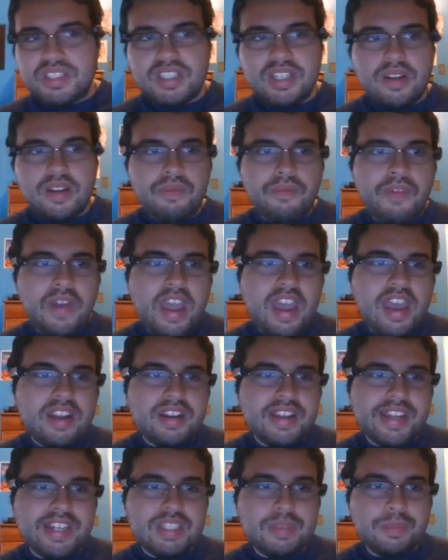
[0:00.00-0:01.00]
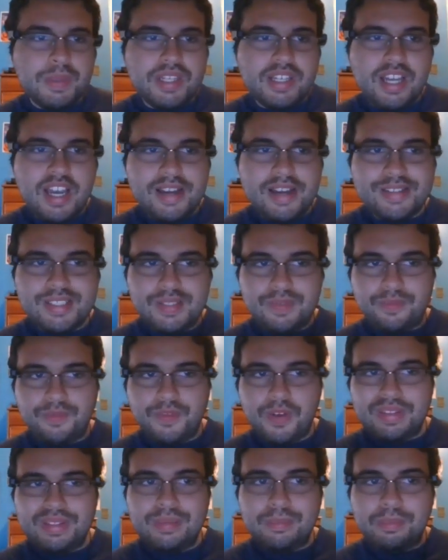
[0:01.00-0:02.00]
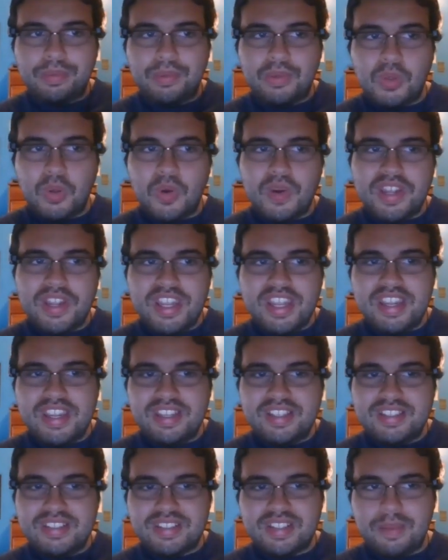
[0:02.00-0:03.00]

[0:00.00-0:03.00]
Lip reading: an advantage, because for the employees,